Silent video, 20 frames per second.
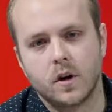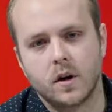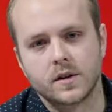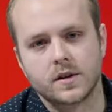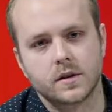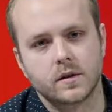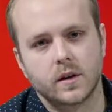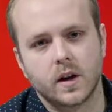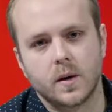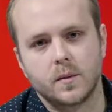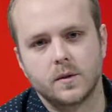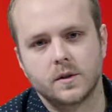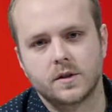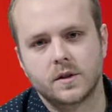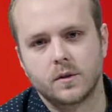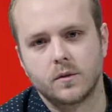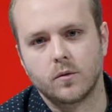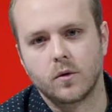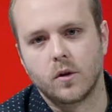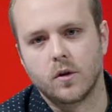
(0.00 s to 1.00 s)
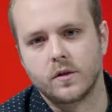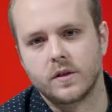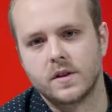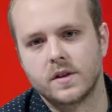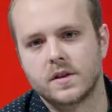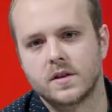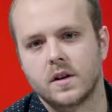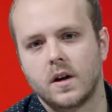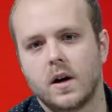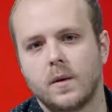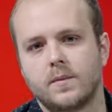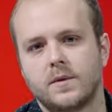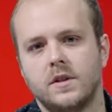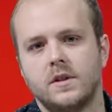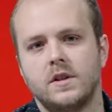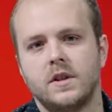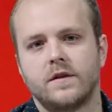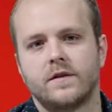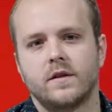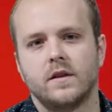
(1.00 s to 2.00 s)
also able to roll this up to
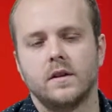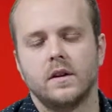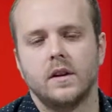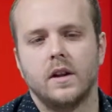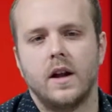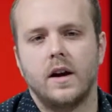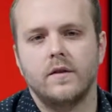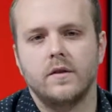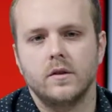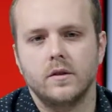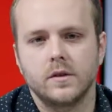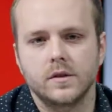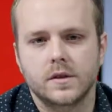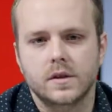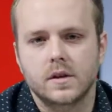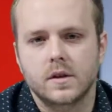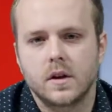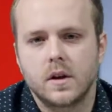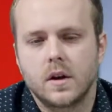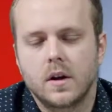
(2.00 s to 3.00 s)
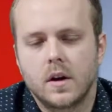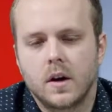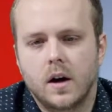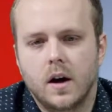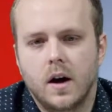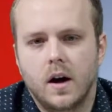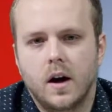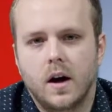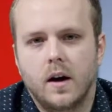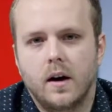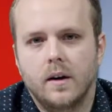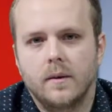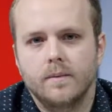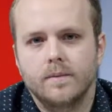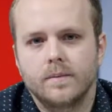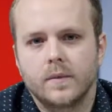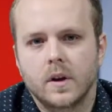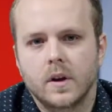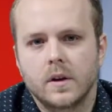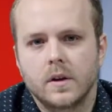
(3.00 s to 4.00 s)
different levels.
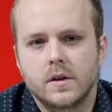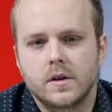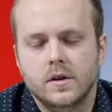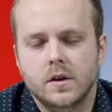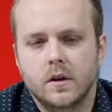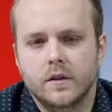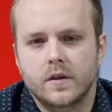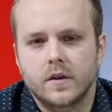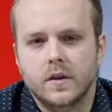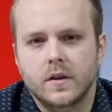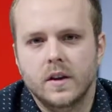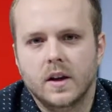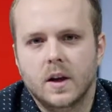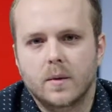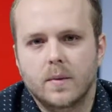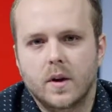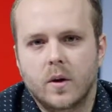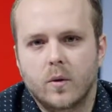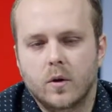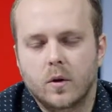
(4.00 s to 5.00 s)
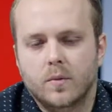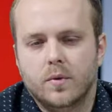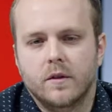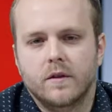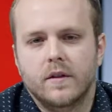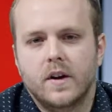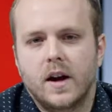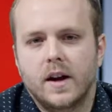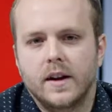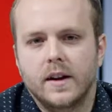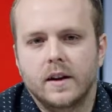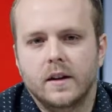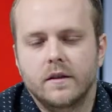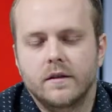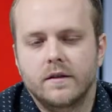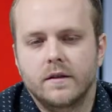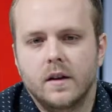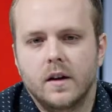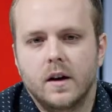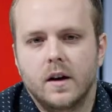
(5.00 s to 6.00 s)
So if you think about, we're providing
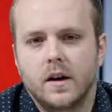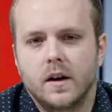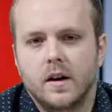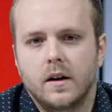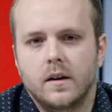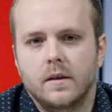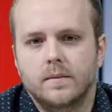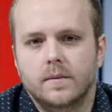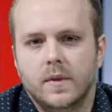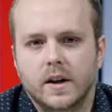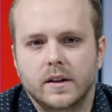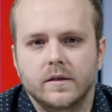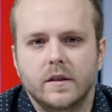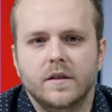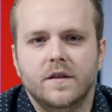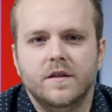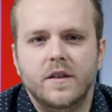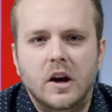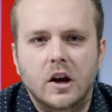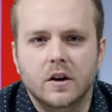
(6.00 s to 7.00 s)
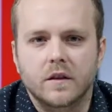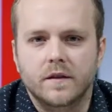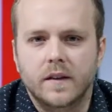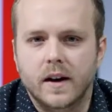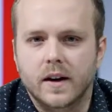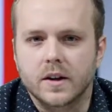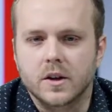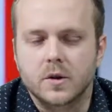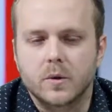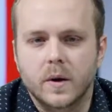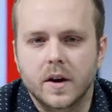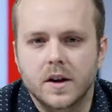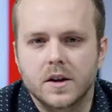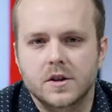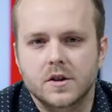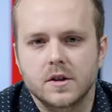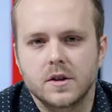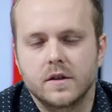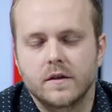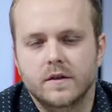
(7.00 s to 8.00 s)
a kind of a fair
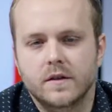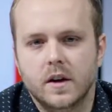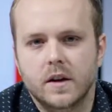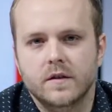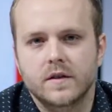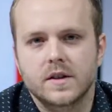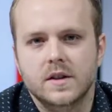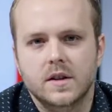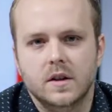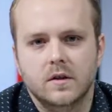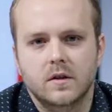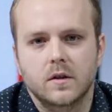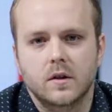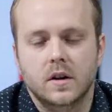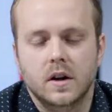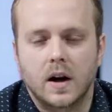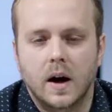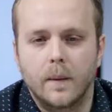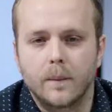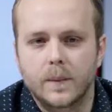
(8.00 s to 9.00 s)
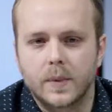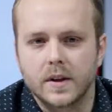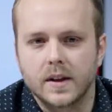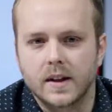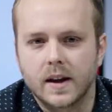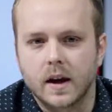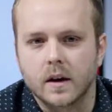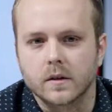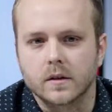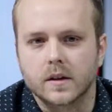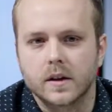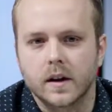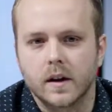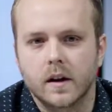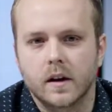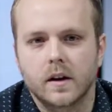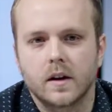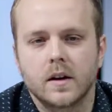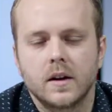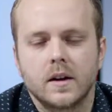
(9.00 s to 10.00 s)
valuation for every single company out
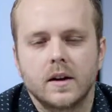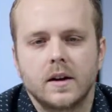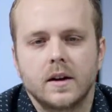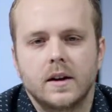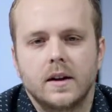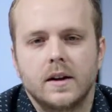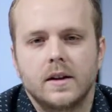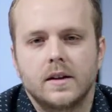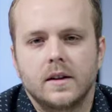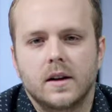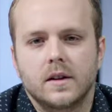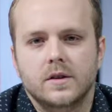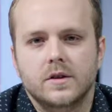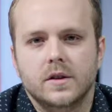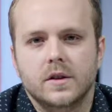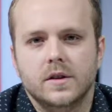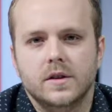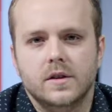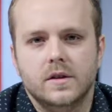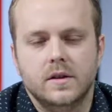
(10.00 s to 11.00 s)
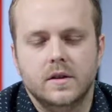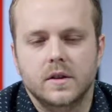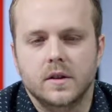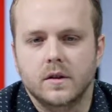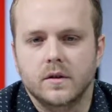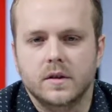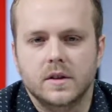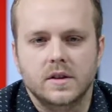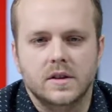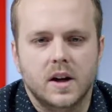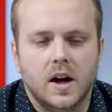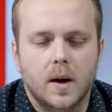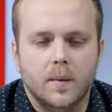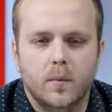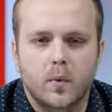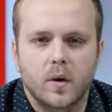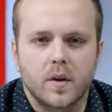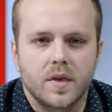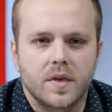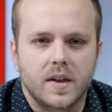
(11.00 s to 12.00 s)
there, and not just the
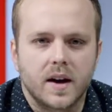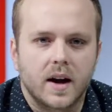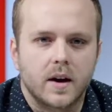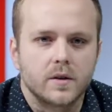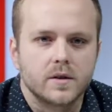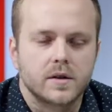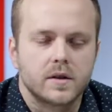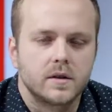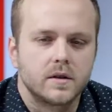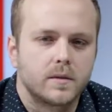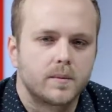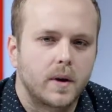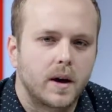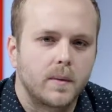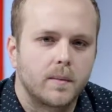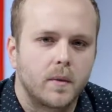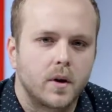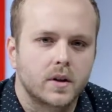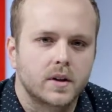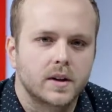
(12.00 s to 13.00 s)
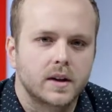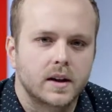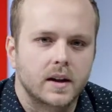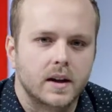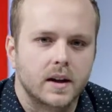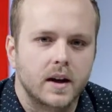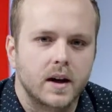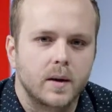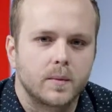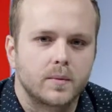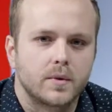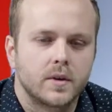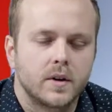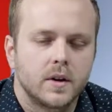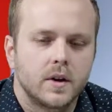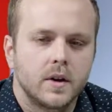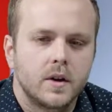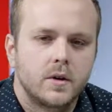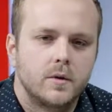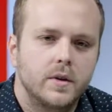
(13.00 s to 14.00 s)
top 1,000 by market cap.
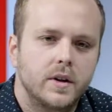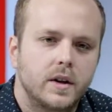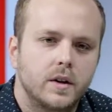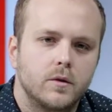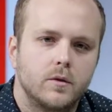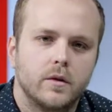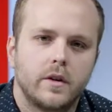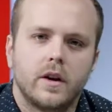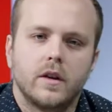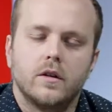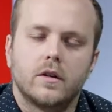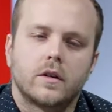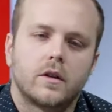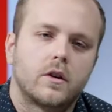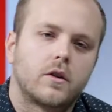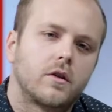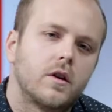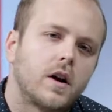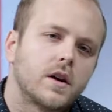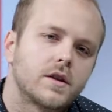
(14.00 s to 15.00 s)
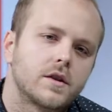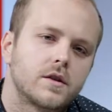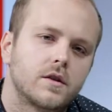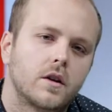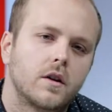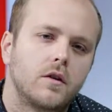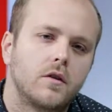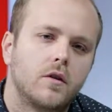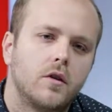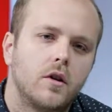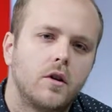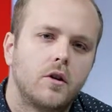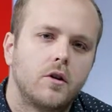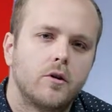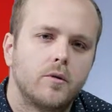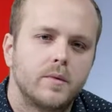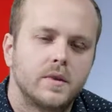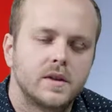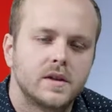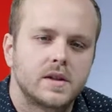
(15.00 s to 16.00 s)
We can really look across the
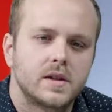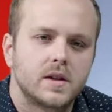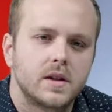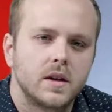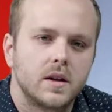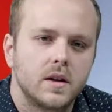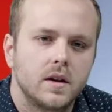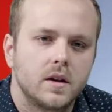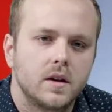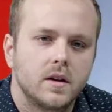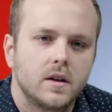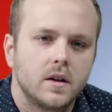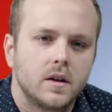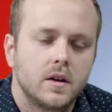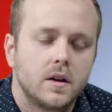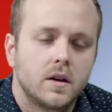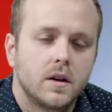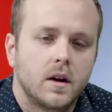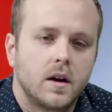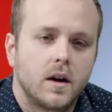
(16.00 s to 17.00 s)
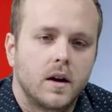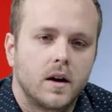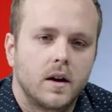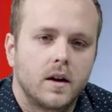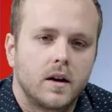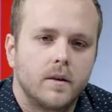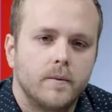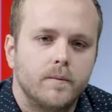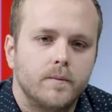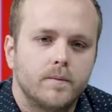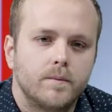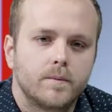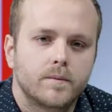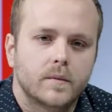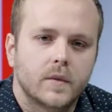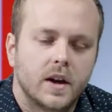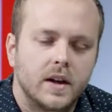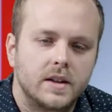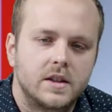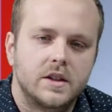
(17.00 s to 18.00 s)
globe and see
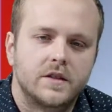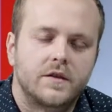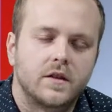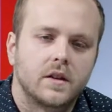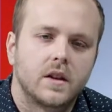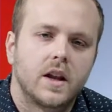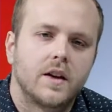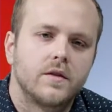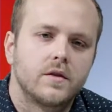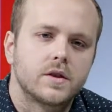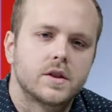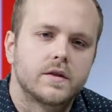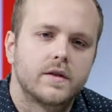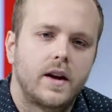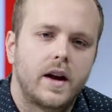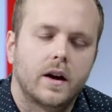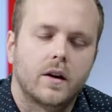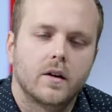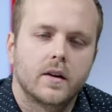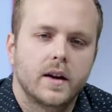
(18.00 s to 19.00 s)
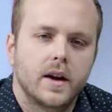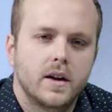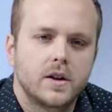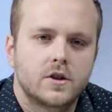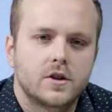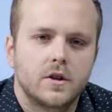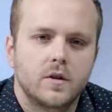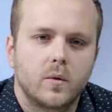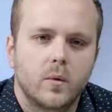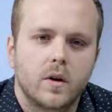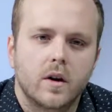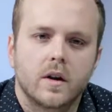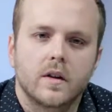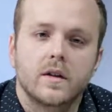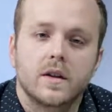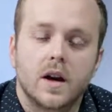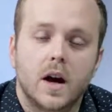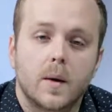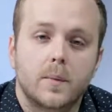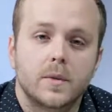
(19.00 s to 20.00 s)
at different levels of aggregation where are
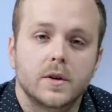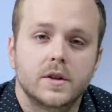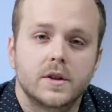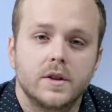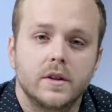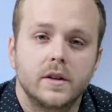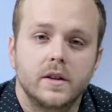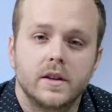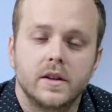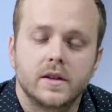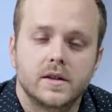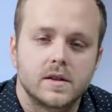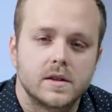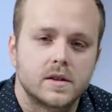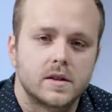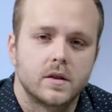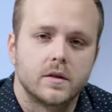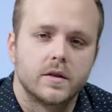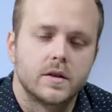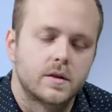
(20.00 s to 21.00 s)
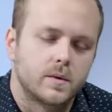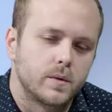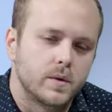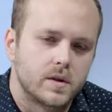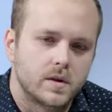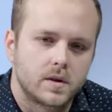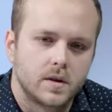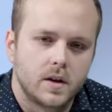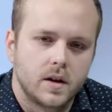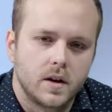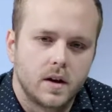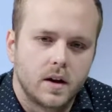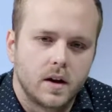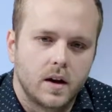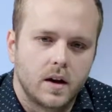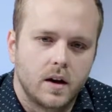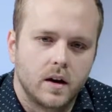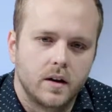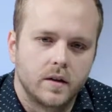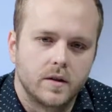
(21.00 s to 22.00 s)
the opportunities. And so this was
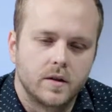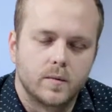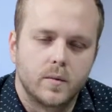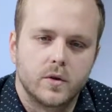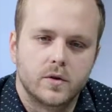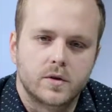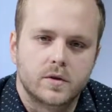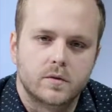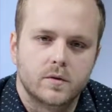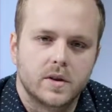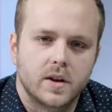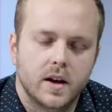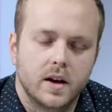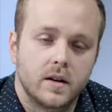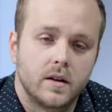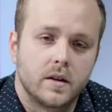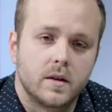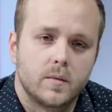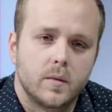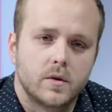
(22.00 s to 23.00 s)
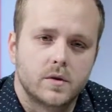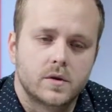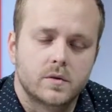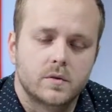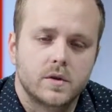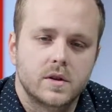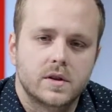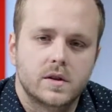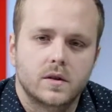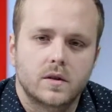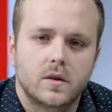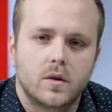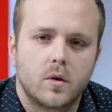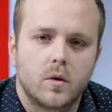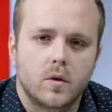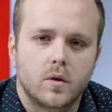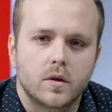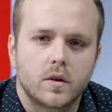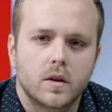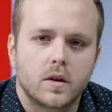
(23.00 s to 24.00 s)
the end of the most recent
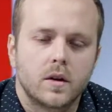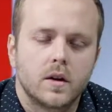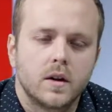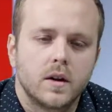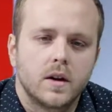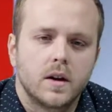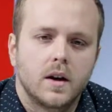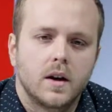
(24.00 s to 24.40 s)
quarter,